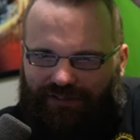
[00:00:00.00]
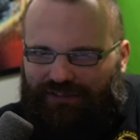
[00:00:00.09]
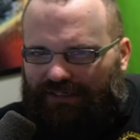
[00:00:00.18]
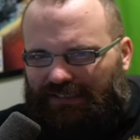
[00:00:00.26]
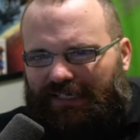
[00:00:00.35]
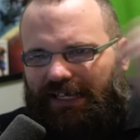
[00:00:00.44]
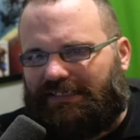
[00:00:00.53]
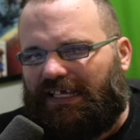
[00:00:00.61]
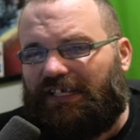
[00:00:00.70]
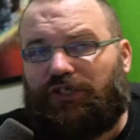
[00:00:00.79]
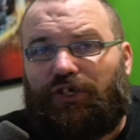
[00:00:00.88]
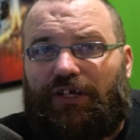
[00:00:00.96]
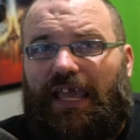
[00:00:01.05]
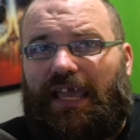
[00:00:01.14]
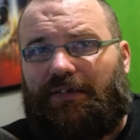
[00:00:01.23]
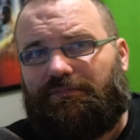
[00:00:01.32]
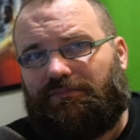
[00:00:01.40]
It's like I said, it's a good
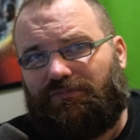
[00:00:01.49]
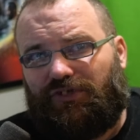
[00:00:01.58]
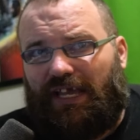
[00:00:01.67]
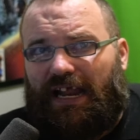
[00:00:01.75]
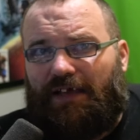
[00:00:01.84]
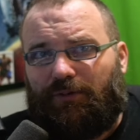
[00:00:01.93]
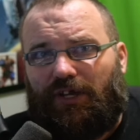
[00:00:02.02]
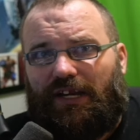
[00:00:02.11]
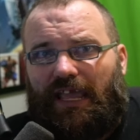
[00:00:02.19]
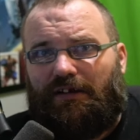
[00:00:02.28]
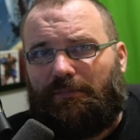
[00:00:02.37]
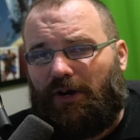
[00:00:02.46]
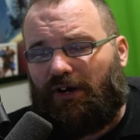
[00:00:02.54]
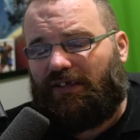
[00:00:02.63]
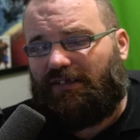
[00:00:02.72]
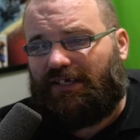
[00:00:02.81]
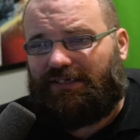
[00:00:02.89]
game. You got to have a good game to
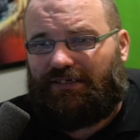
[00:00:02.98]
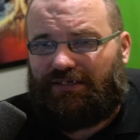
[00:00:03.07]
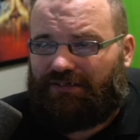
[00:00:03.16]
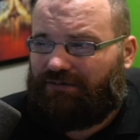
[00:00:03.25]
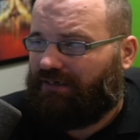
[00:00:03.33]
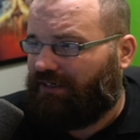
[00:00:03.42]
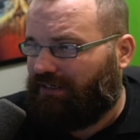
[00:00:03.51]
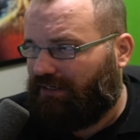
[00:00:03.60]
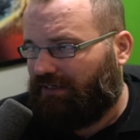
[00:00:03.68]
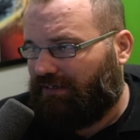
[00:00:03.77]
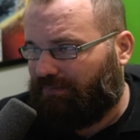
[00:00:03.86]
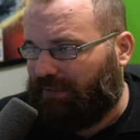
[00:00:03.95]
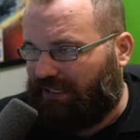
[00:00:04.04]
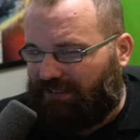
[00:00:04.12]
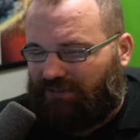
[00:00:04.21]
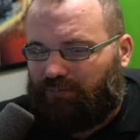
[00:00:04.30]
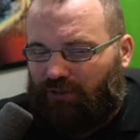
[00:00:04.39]
market like this.
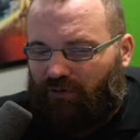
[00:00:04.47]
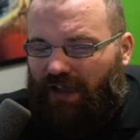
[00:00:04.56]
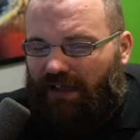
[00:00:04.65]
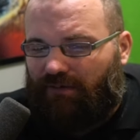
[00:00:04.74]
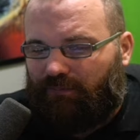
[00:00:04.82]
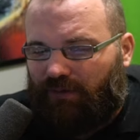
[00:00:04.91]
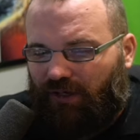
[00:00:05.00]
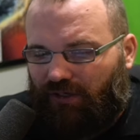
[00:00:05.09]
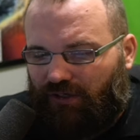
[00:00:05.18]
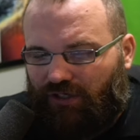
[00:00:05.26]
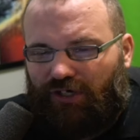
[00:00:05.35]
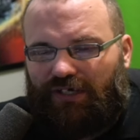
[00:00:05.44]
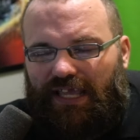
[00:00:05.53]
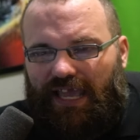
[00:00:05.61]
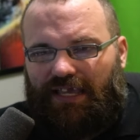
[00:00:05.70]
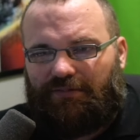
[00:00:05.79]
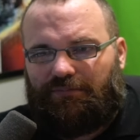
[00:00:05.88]
Because when you have good
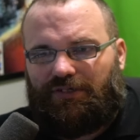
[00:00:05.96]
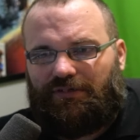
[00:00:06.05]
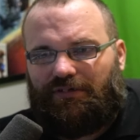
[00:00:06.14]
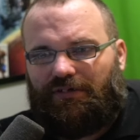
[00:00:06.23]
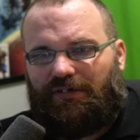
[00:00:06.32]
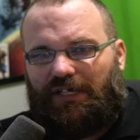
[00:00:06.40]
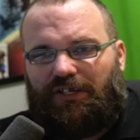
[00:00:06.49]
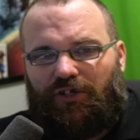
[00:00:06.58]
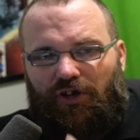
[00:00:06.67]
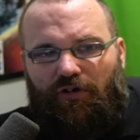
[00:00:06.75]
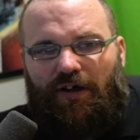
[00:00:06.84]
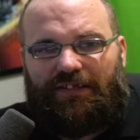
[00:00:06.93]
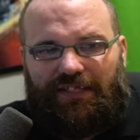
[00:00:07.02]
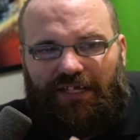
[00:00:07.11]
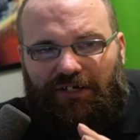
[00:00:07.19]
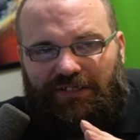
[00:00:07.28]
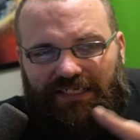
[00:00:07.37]
games and you go out
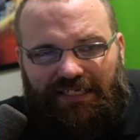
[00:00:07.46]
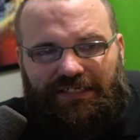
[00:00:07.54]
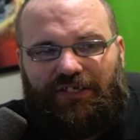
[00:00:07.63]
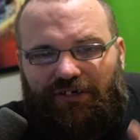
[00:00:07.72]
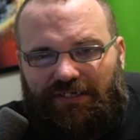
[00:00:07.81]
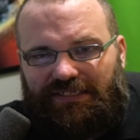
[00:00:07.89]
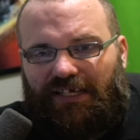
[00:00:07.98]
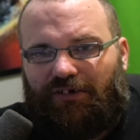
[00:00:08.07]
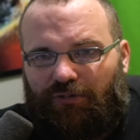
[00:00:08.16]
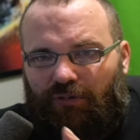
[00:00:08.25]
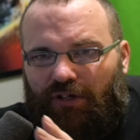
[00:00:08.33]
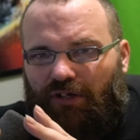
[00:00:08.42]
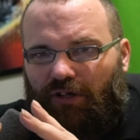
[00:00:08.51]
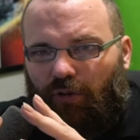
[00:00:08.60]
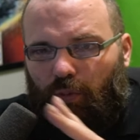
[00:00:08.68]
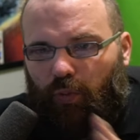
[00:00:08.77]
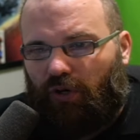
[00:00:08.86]
there, it's easier to sell
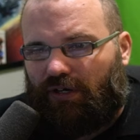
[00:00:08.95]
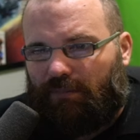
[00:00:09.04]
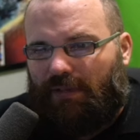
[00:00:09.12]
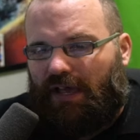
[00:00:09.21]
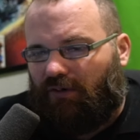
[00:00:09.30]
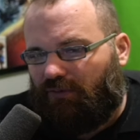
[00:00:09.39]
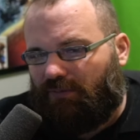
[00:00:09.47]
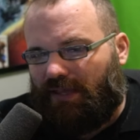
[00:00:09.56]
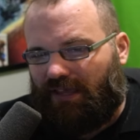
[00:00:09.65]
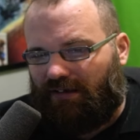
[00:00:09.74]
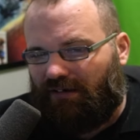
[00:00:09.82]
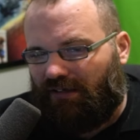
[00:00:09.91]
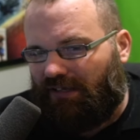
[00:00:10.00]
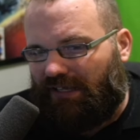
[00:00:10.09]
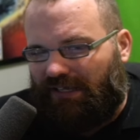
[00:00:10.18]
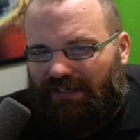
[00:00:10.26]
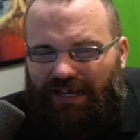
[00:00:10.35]
word of mouth, man.
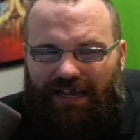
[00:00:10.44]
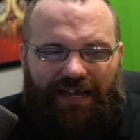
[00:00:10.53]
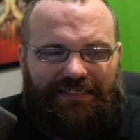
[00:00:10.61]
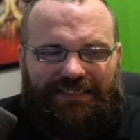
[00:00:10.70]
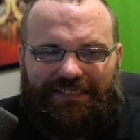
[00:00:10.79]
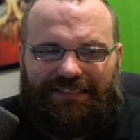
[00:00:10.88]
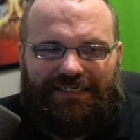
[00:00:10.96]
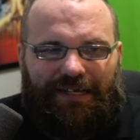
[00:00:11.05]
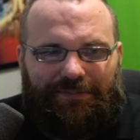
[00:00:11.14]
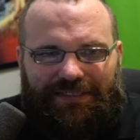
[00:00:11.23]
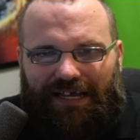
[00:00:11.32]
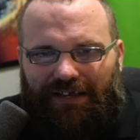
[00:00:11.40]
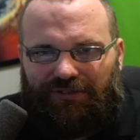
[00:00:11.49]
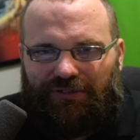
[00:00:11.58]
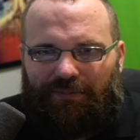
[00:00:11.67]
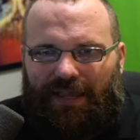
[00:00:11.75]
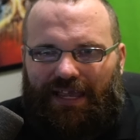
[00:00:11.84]
It just comes down to
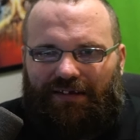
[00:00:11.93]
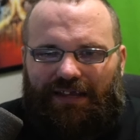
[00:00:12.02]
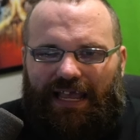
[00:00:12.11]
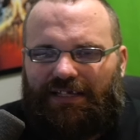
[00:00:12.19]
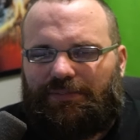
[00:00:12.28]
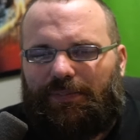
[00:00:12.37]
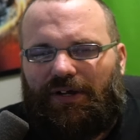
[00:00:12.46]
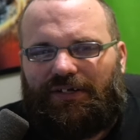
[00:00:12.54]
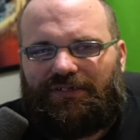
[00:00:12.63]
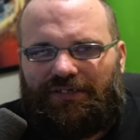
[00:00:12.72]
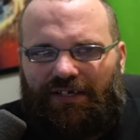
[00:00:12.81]
it, man. Xbox,